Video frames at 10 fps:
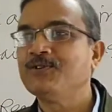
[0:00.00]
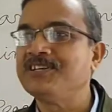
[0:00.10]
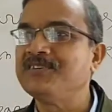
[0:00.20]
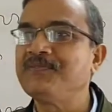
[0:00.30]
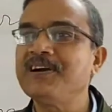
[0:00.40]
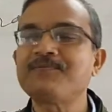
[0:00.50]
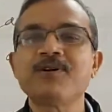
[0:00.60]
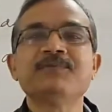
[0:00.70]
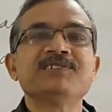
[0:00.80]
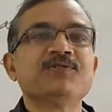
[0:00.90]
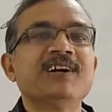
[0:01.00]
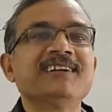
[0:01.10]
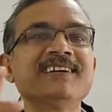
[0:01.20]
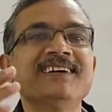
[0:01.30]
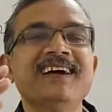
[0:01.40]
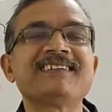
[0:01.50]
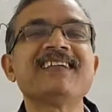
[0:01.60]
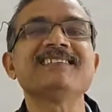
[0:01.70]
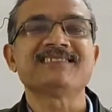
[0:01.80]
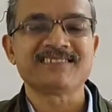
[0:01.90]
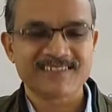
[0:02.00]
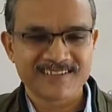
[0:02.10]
we depart from this world at last.